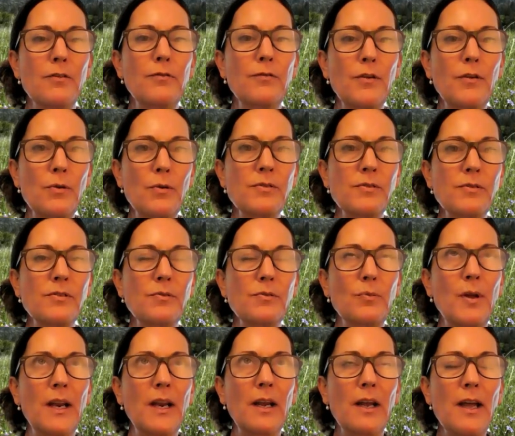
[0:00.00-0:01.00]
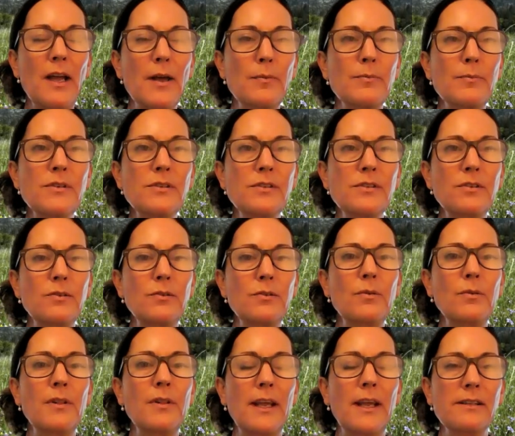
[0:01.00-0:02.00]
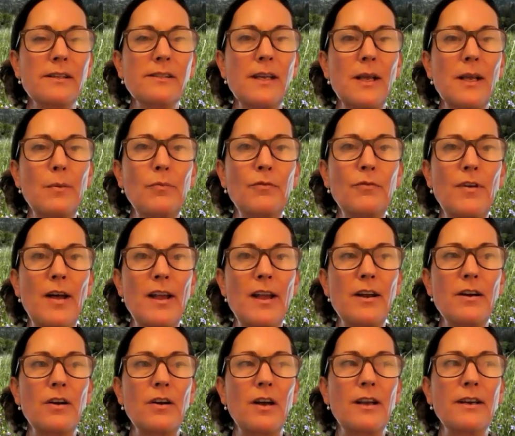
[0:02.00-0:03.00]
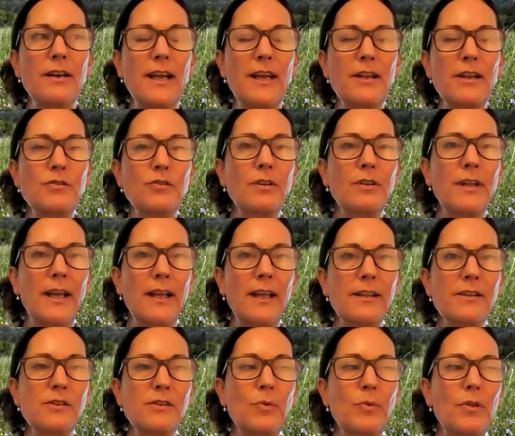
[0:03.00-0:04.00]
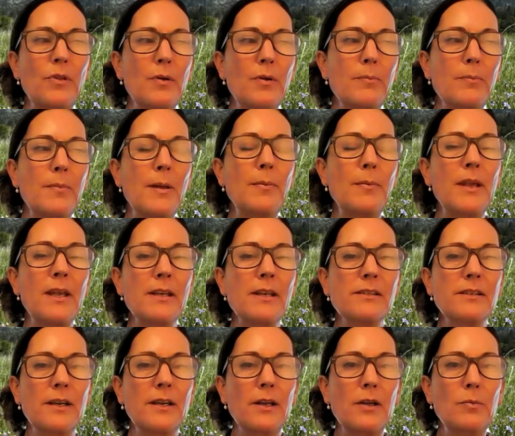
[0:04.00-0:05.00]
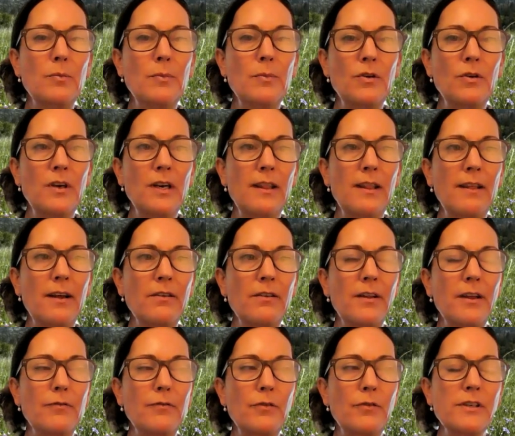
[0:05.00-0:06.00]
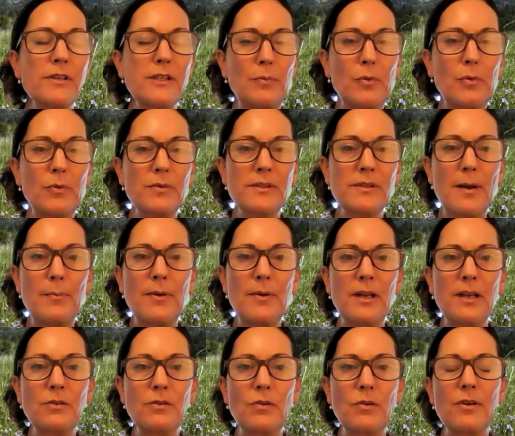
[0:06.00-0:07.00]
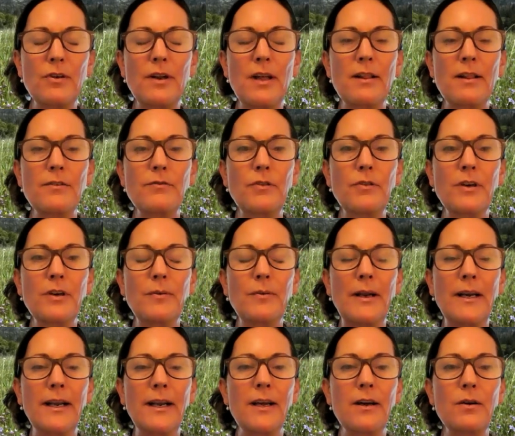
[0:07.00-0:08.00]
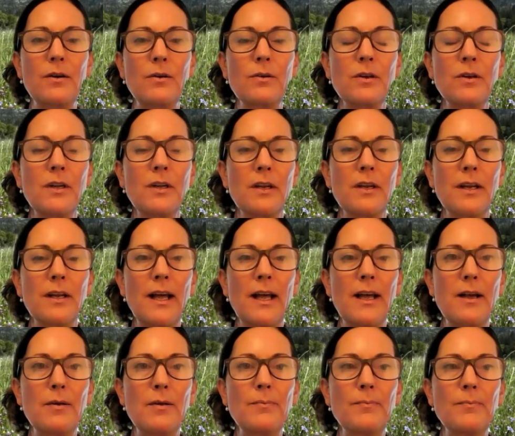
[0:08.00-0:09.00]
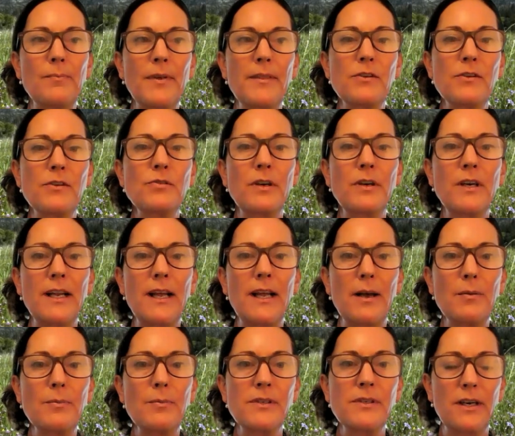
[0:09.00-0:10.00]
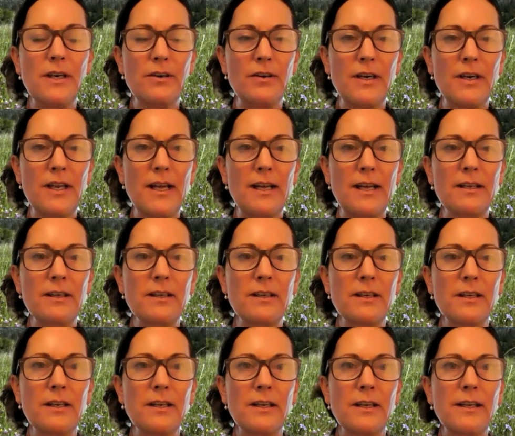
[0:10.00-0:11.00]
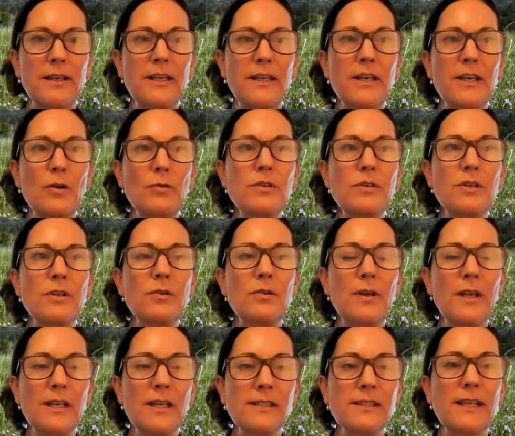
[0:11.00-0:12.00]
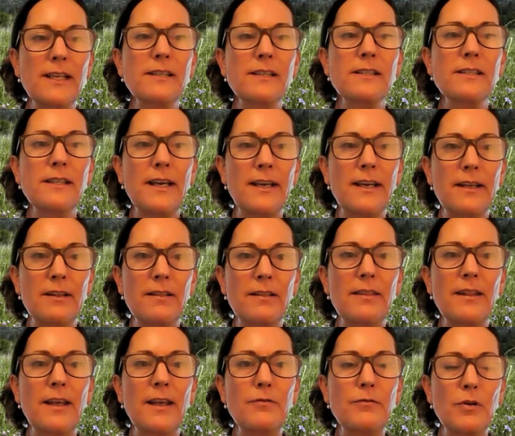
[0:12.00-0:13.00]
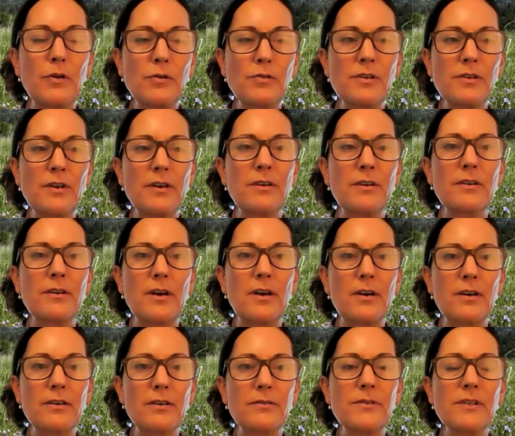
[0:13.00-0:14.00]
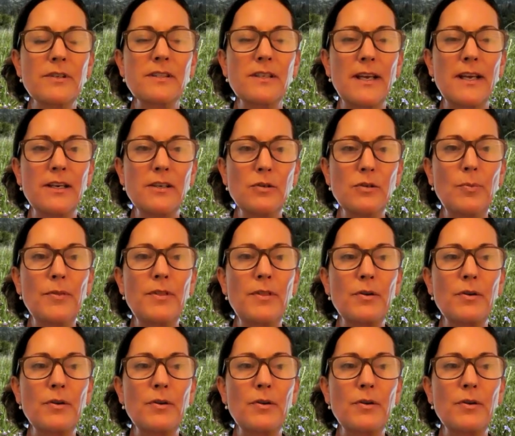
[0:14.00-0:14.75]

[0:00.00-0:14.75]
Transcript: folks when it comes to landscape fire on natural lands where there maybe isn't a community there? Like, for example, what's happening in Northern California right now, in the Trinity Alps area. You know, do you get a sense that folks are deciding to put